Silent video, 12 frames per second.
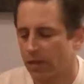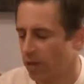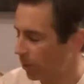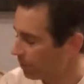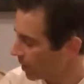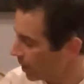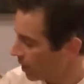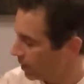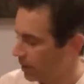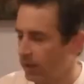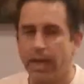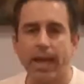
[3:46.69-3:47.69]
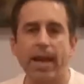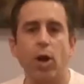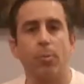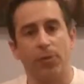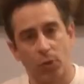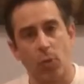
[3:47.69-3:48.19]
So today I
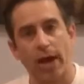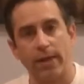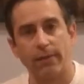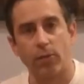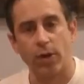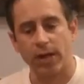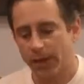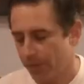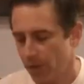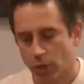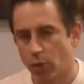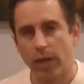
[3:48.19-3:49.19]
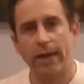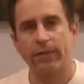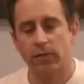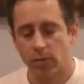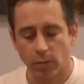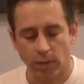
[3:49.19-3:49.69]
opened the wine for you. You don't
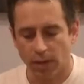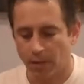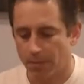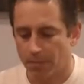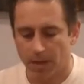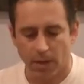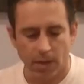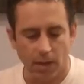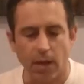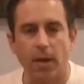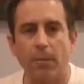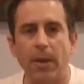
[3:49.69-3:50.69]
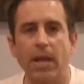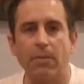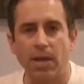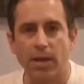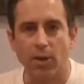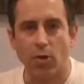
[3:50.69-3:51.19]
have to pay
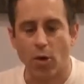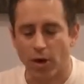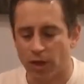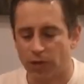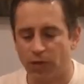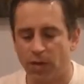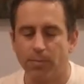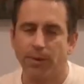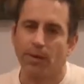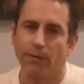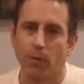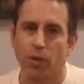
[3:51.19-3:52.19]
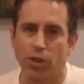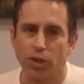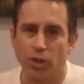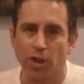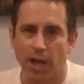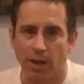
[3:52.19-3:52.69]
me any corkage fee, but unfortunately
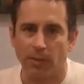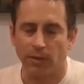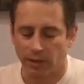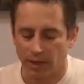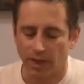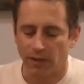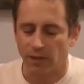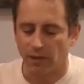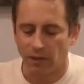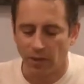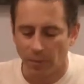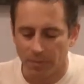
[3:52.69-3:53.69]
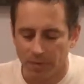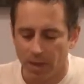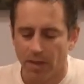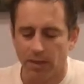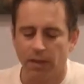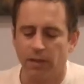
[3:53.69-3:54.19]
you're not going to be able to taste it. So
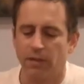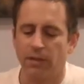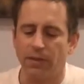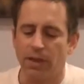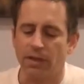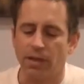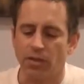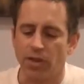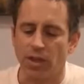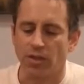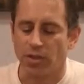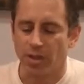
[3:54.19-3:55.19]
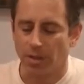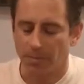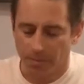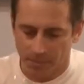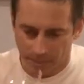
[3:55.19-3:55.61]
let's see if anything changed here.